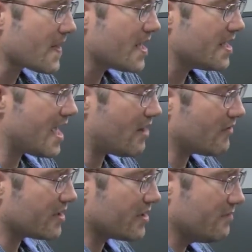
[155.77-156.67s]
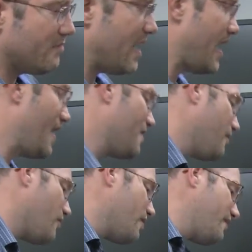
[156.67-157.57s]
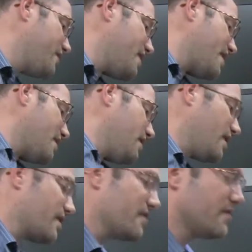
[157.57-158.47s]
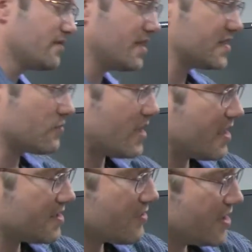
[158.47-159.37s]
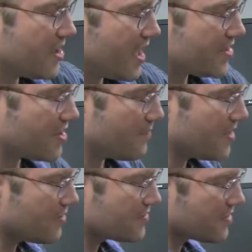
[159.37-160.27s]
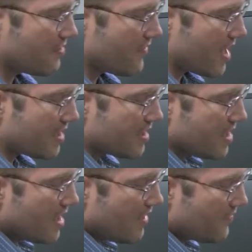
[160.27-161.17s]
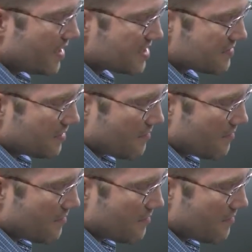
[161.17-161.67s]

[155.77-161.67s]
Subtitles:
Now, behind the board, if you take a look, these wires are attached up here so that this